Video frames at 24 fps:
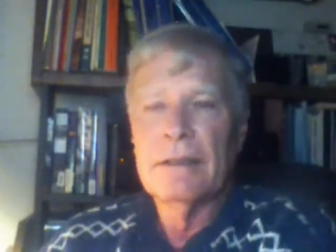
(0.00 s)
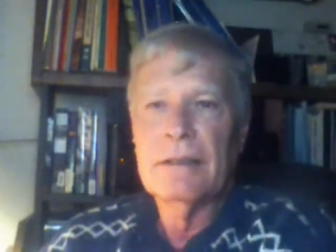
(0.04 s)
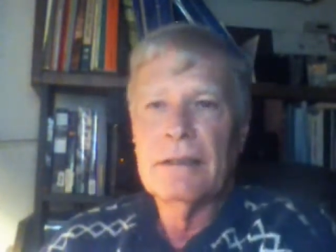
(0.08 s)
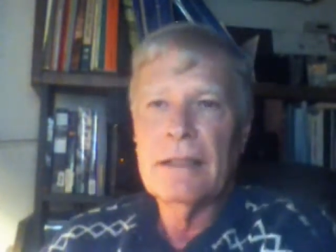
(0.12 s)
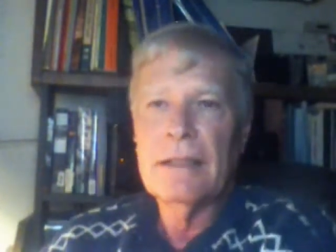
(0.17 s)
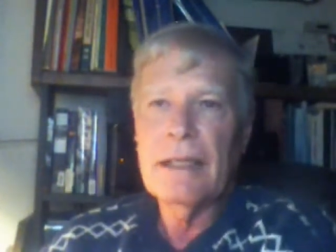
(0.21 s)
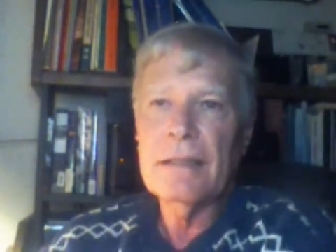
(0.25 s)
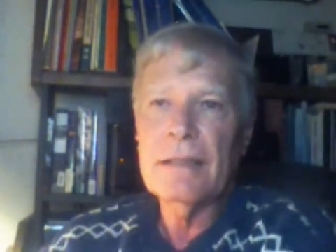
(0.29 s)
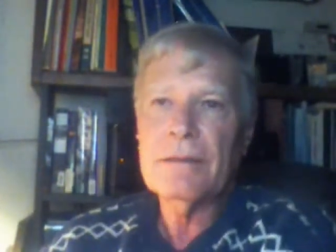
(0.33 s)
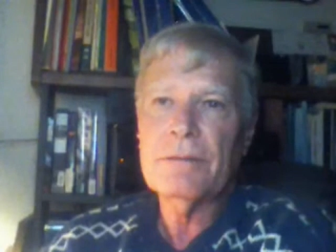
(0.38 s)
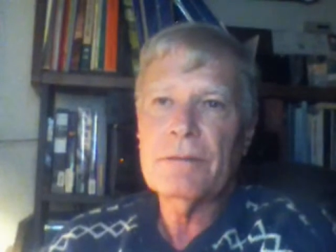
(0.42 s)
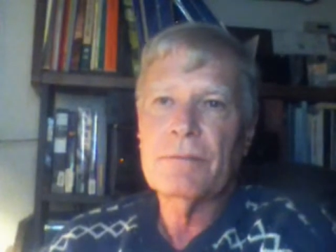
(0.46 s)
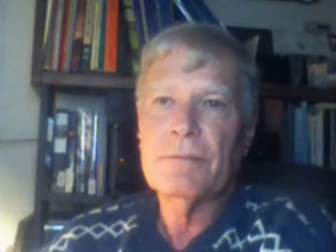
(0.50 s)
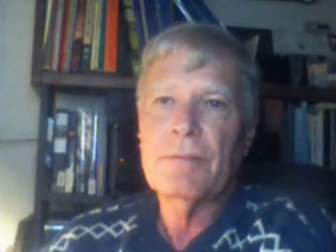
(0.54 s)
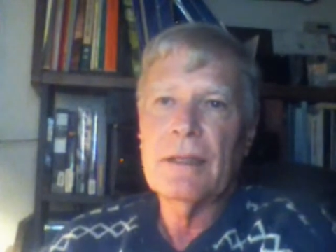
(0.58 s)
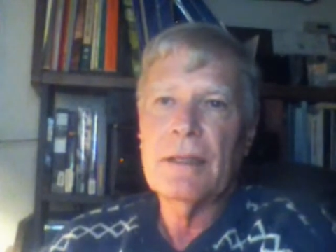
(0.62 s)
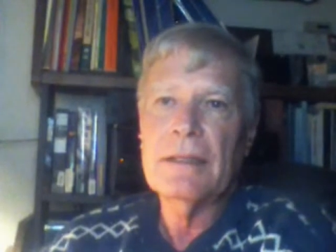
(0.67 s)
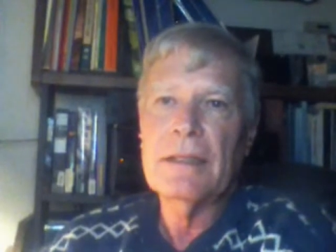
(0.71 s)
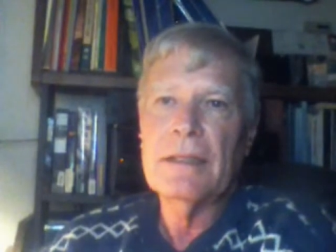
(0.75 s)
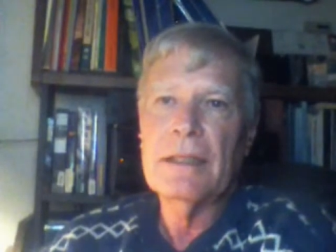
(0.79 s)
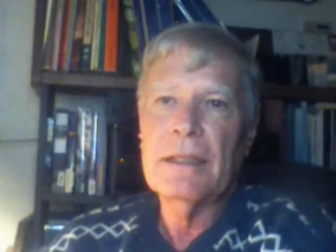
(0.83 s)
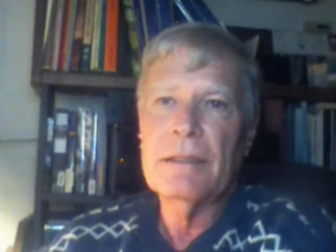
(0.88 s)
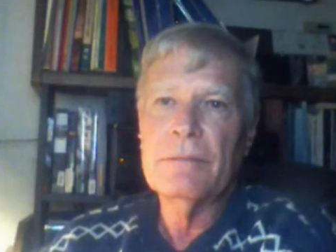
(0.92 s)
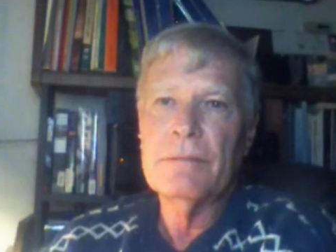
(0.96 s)
yes,
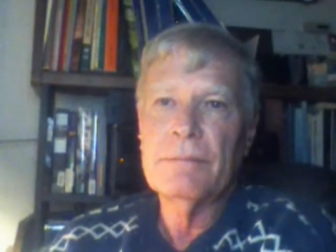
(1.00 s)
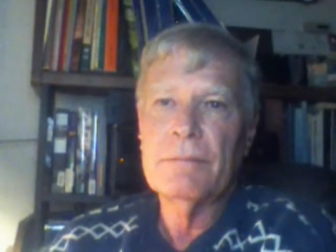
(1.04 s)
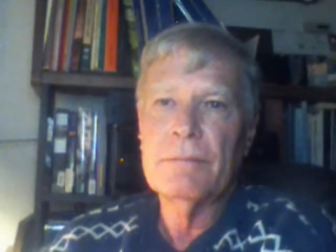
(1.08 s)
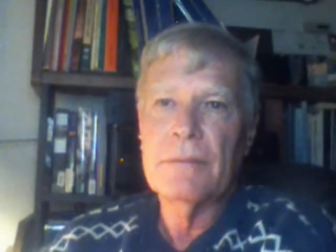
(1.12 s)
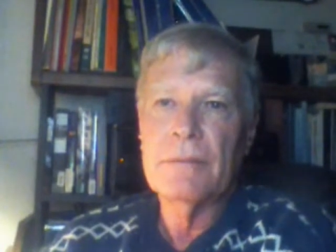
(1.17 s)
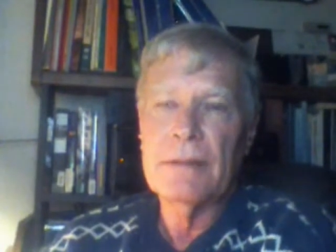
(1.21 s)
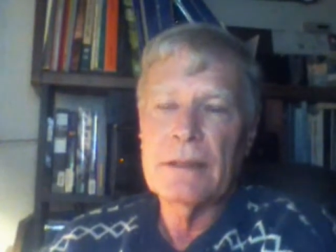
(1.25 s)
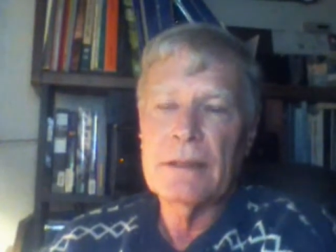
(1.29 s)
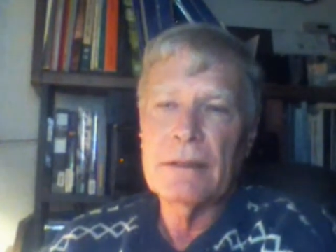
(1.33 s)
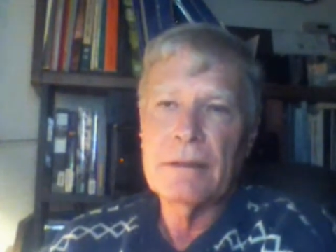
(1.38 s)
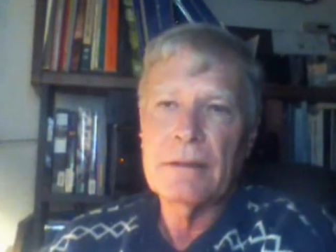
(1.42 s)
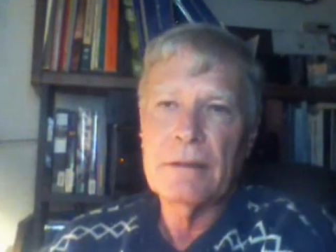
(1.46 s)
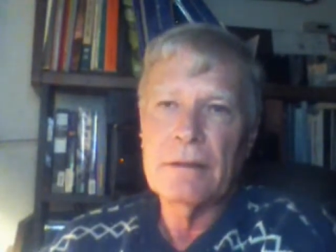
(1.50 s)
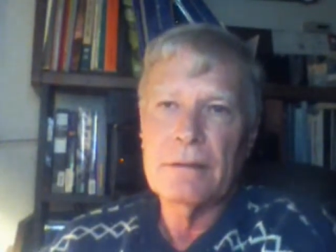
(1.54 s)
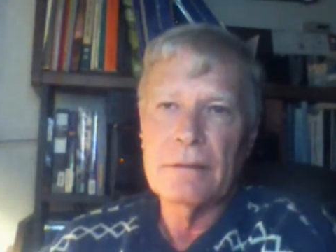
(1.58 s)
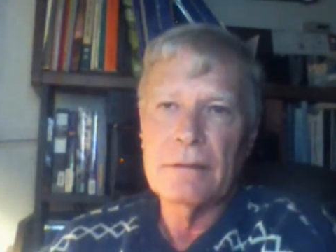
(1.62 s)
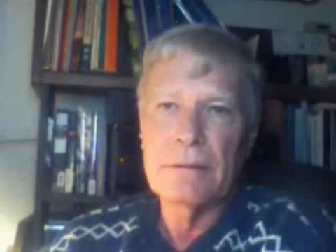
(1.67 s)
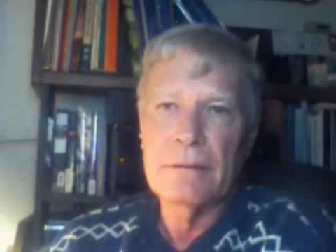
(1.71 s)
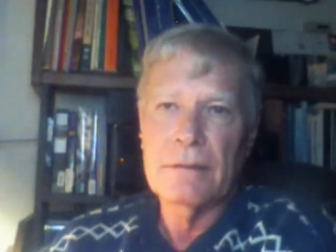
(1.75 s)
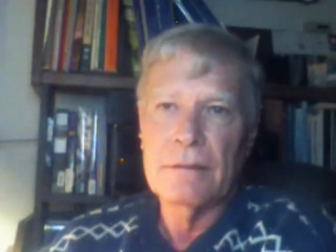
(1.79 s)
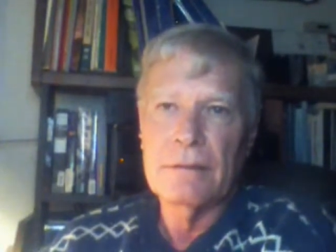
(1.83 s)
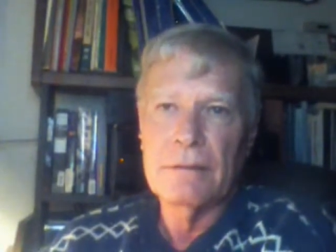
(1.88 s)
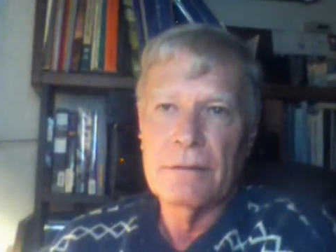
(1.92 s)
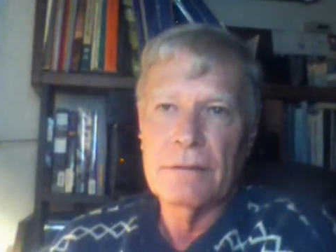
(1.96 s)
my name
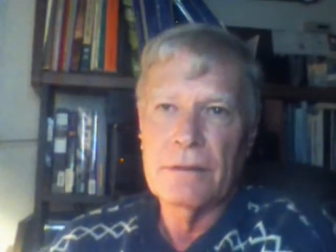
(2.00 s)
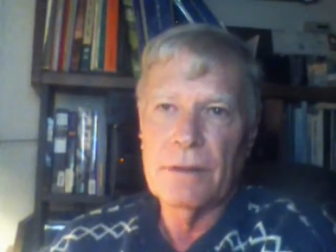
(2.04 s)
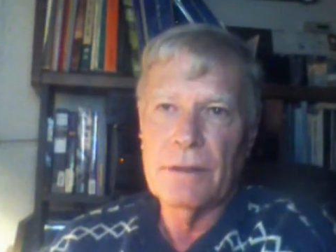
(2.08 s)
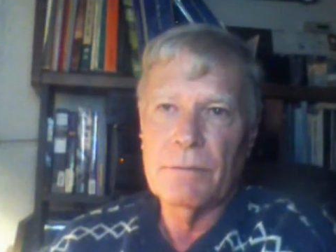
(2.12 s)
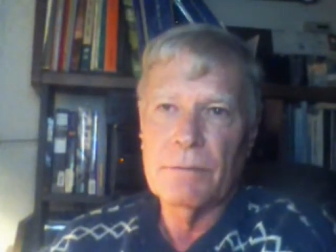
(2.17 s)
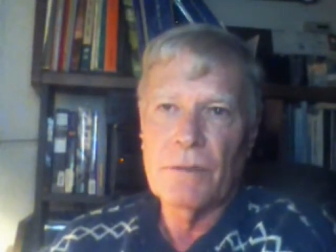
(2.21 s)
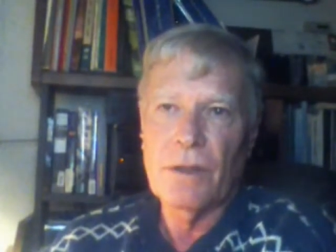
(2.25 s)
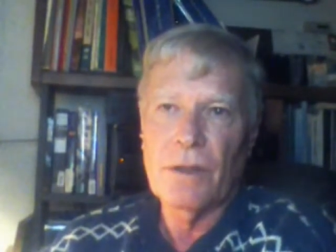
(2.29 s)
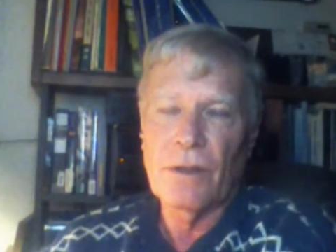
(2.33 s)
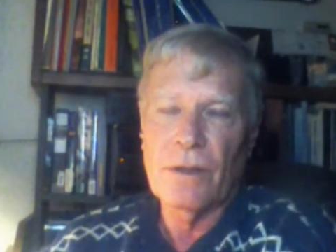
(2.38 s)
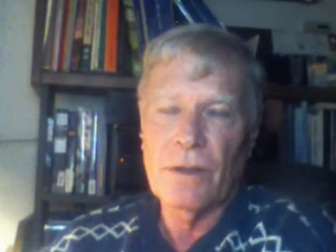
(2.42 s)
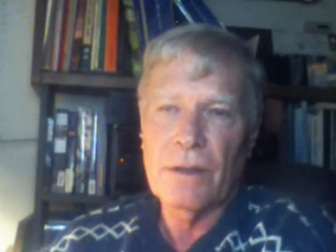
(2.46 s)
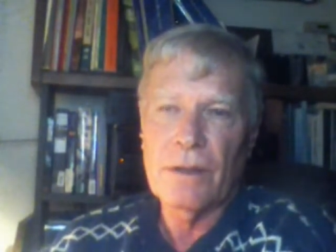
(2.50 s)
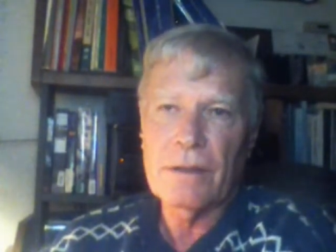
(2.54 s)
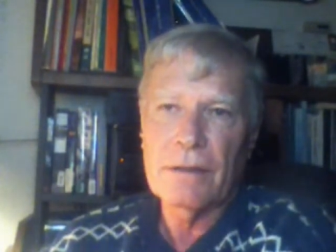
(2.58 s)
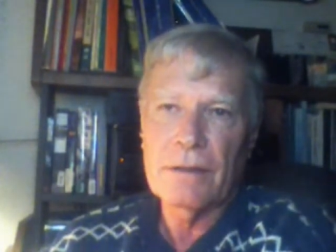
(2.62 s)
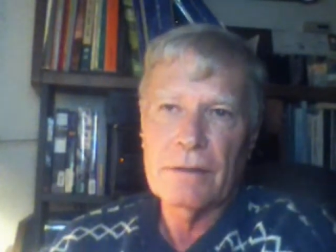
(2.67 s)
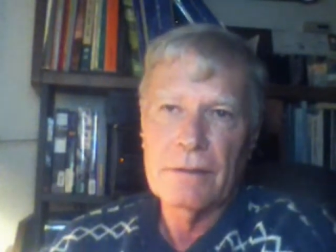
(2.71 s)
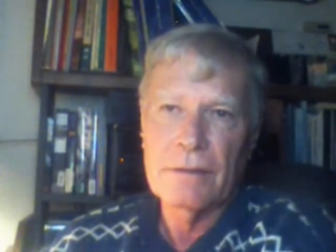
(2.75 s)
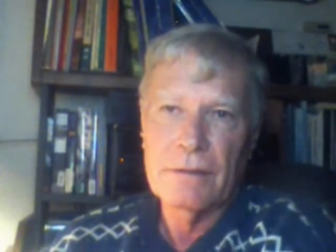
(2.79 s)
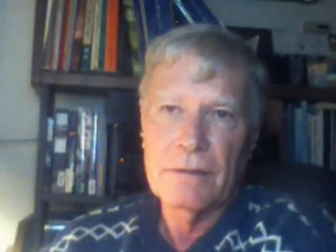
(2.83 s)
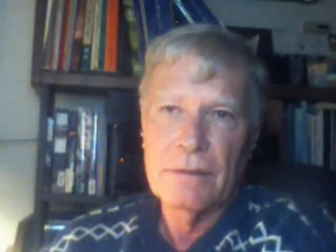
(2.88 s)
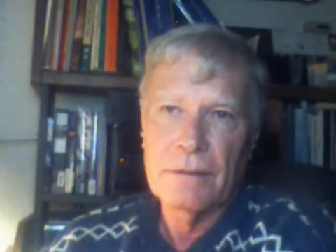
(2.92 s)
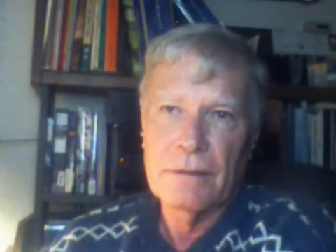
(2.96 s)
is Jim Clark,